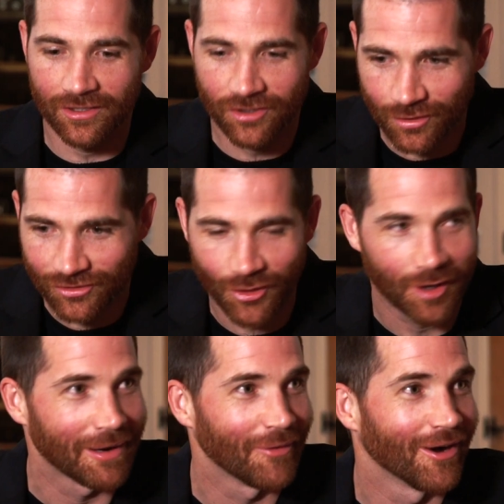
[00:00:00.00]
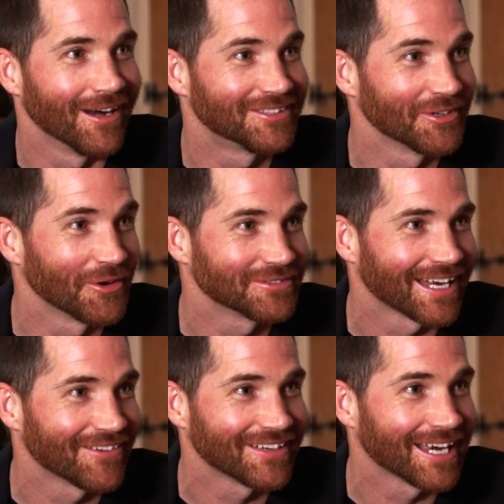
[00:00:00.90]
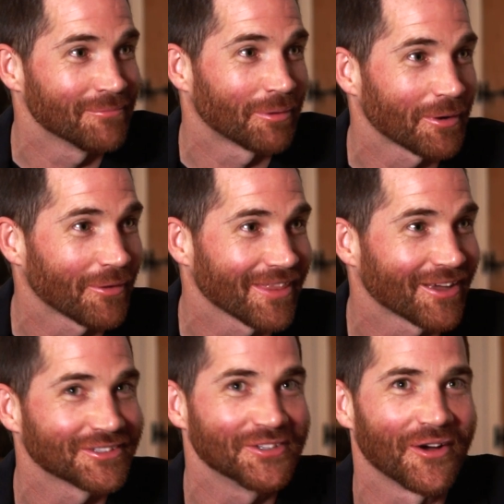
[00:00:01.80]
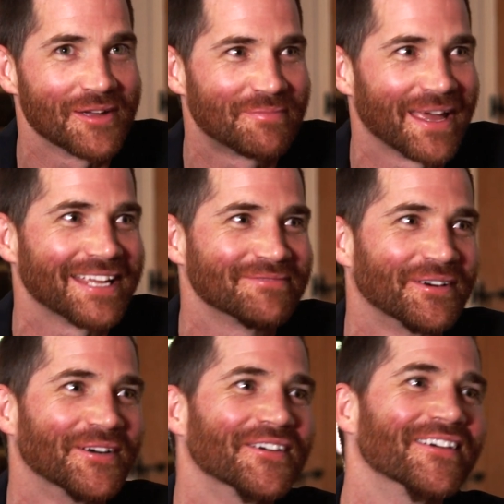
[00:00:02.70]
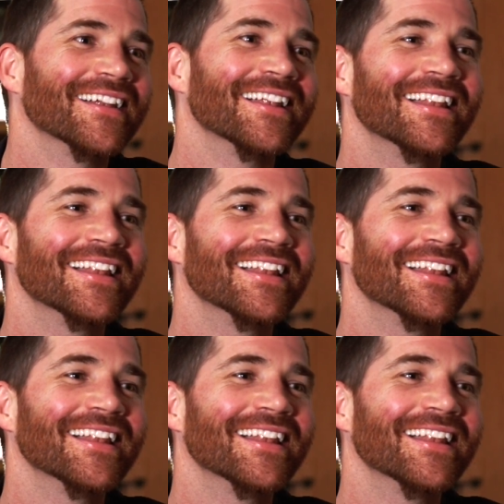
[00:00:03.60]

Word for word: I do is talk about what I do all day, every day. I'm probably one of those annoying people.